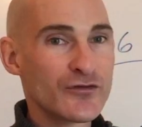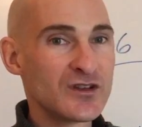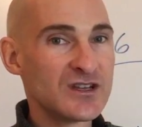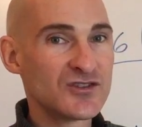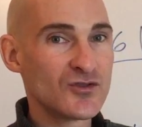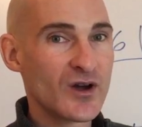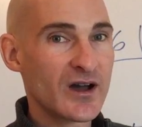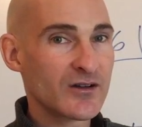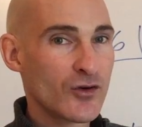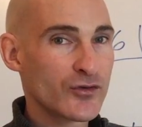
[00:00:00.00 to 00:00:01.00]
if you need to
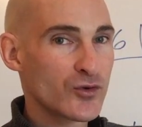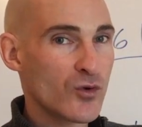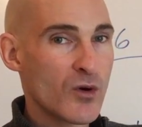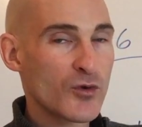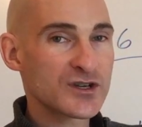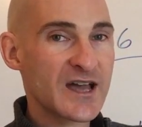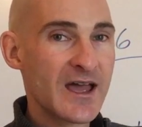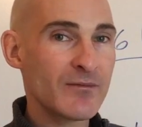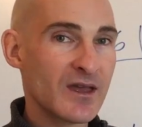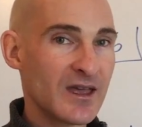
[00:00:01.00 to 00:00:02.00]
uh, go through it one more
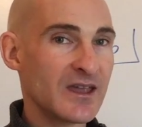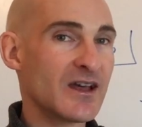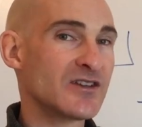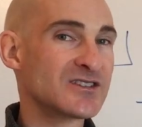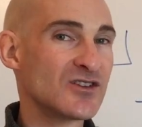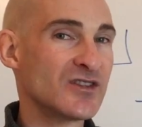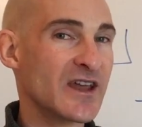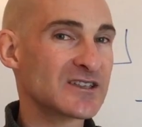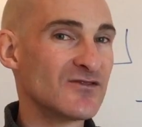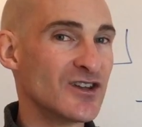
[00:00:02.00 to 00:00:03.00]
time, and I'll see you in the
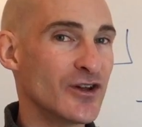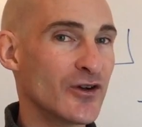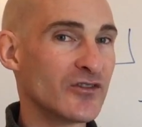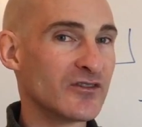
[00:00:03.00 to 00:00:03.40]
next video.